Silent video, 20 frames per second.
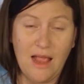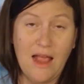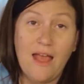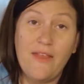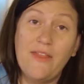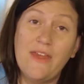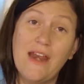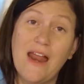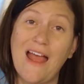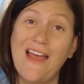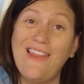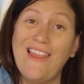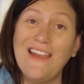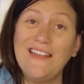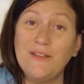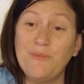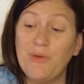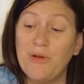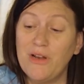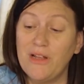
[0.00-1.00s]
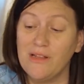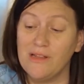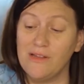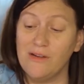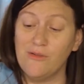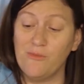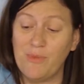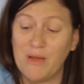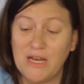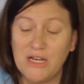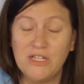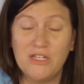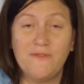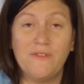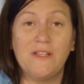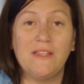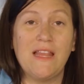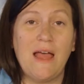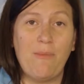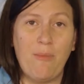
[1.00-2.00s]
And then I like to put a little pinch of
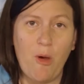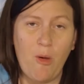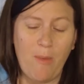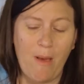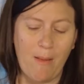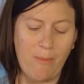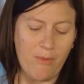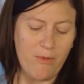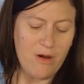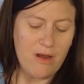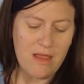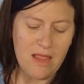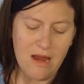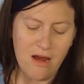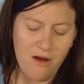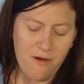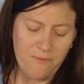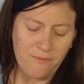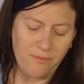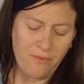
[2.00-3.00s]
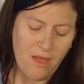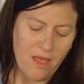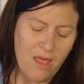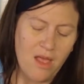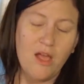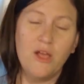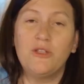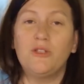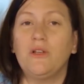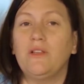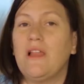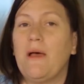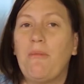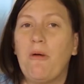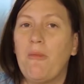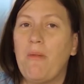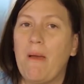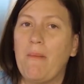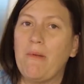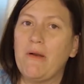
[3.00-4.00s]
Aleppo pepper in there. So
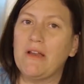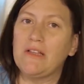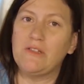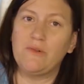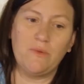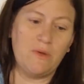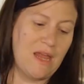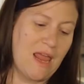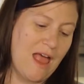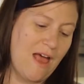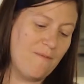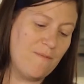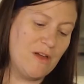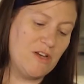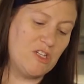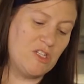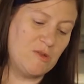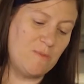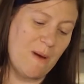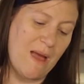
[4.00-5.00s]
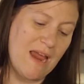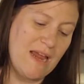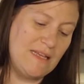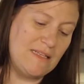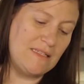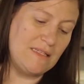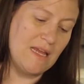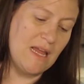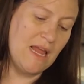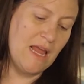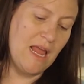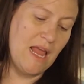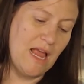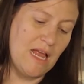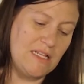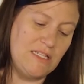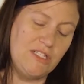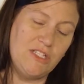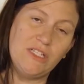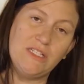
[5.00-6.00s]
Aleppo pepper doesn't really have much spice.
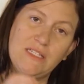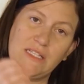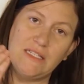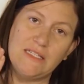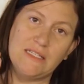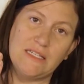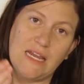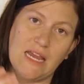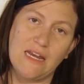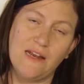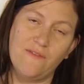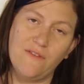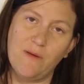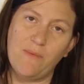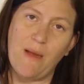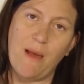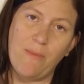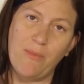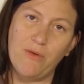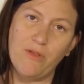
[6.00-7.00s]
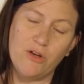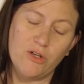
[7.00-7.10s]
It's just the skin of the pepper.